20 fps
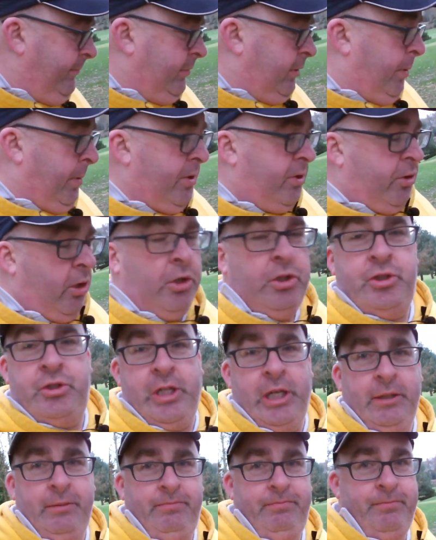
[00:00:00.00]
Going strong
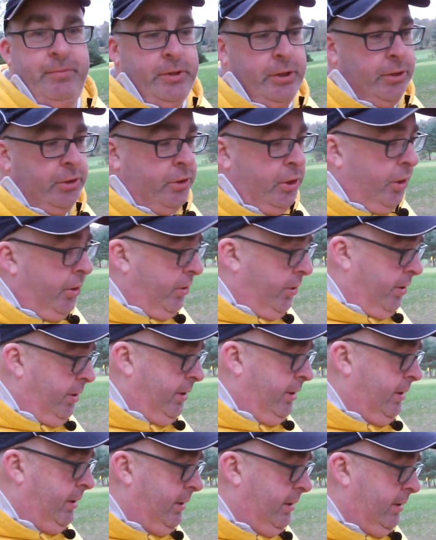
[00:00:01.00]
still, which is good.
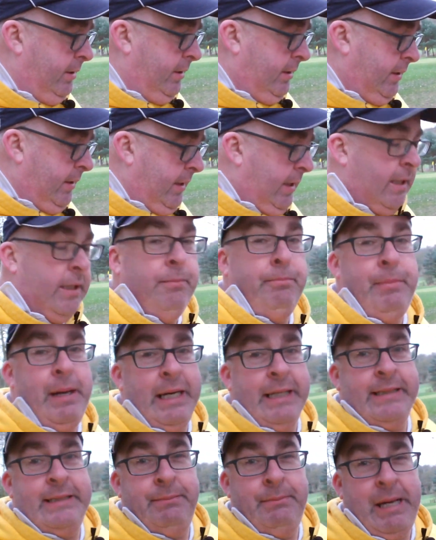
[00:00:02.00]

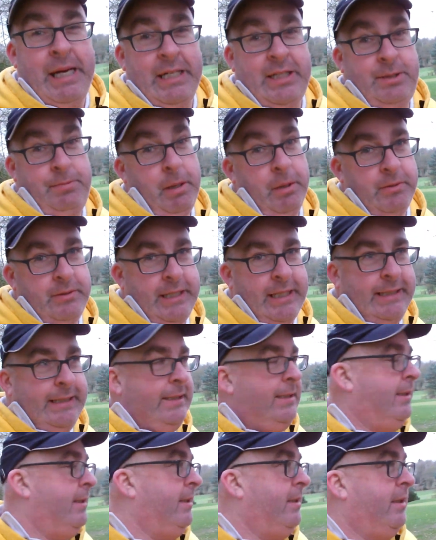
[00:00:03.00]
Bag to match, motor
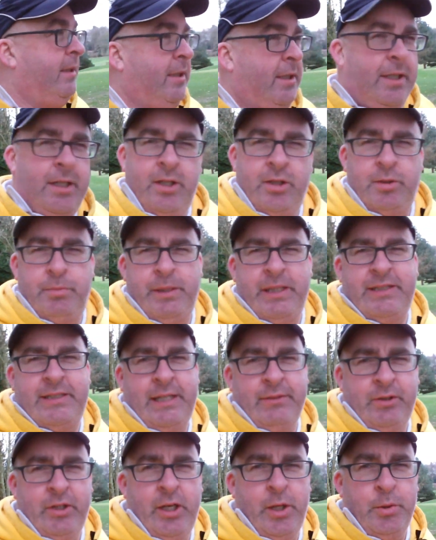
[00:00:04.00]
caddy. Somebody
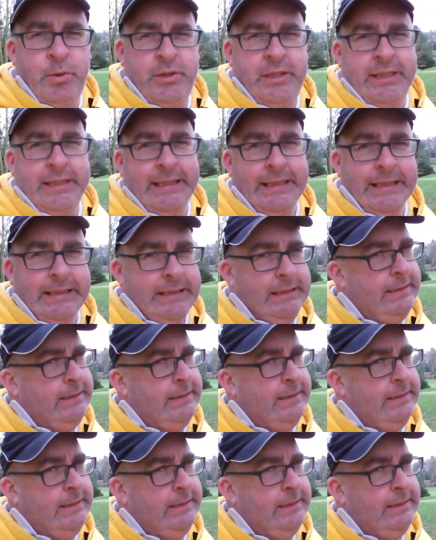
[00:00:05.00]
said I've got OCD.